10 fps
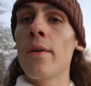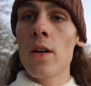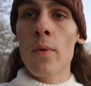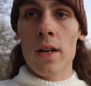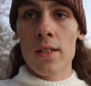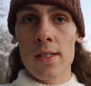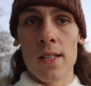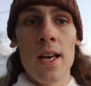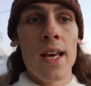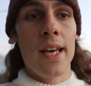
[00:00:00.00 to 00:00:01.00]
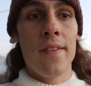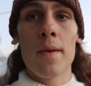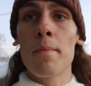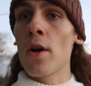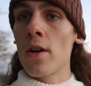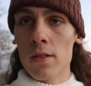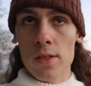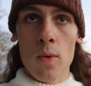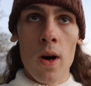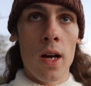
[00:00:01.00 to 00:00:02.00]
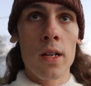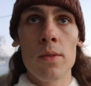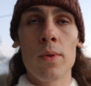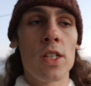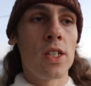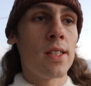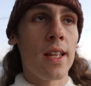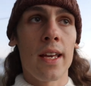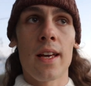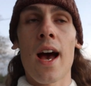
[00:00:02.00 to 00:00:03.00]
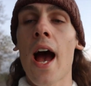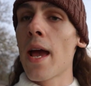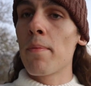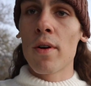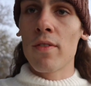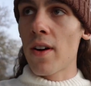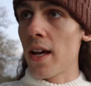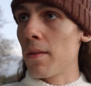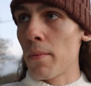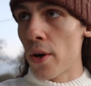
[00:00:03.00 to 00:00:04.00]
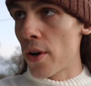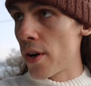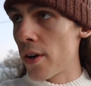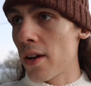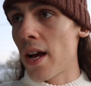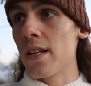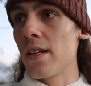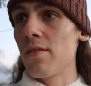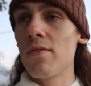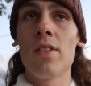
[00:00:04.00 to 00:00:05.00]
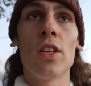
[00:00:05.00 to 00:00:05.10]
he works in the murder squad, which is like a high-profile murder kind of